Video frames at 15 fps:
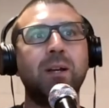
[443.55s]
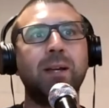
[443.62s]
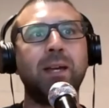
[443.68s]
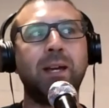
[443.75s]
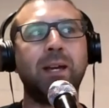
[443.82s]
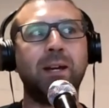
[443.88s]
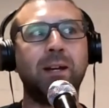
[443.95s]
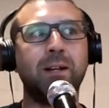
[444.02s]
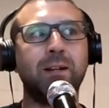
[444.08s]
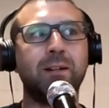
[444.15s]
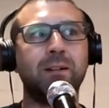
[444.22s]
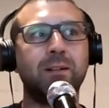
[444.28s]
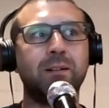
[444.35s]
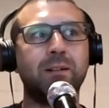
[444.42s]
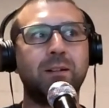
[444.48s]

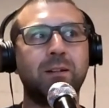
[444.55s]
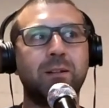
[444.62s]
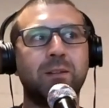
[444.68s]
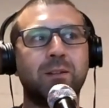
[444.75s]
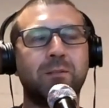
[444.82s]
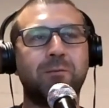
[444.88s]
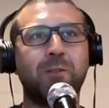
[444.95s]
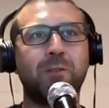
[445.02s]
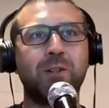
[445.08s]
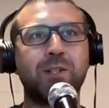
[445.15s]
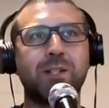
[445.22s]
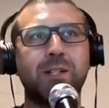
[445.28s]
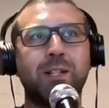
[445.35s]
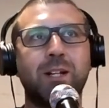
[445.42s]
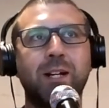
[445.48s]
And the
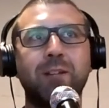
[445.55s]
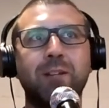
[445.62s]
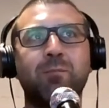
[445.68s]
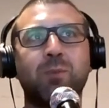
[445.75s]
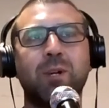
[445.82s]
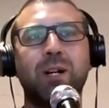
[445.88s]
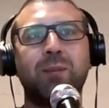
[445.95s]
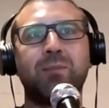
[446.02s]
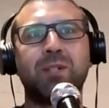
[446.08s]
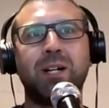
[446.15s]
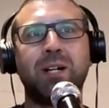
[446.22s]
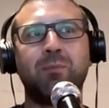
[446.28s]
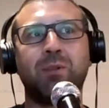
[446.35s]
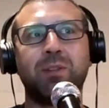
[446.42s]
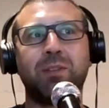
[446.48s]
first night of
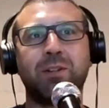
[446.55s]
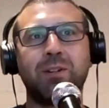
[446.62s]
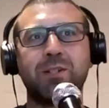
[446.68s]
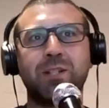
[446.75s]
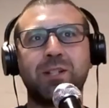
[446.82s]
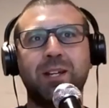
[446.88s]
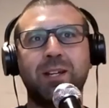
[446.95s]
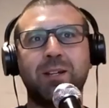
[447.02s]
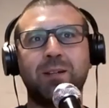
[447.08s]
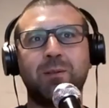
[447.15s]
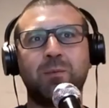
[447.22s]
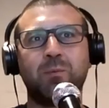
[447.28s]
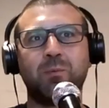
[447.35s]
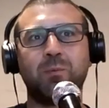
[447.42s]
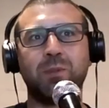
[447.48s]
Primetime on Thursday,
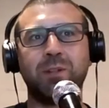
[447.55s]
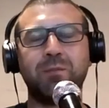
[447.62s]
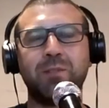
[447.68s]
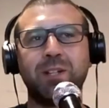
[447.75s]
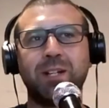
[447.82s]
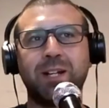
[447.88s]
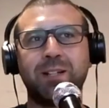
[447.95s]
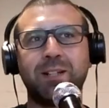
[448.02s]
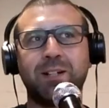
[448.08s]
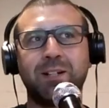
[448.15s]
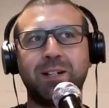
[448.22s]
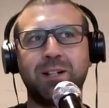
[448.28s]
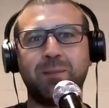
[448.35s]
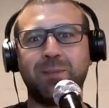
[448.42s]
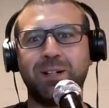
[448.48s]
lifting got
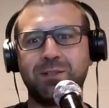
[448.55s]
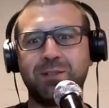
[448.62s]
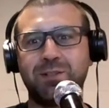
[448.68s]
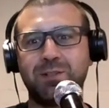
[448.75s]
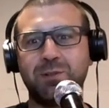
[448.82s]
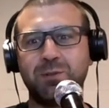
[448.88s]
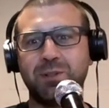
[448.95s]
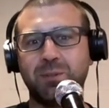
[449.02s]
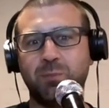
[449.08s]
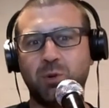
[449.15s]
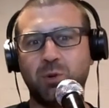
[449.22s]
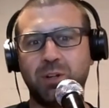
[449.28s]
done at about 2 a.m,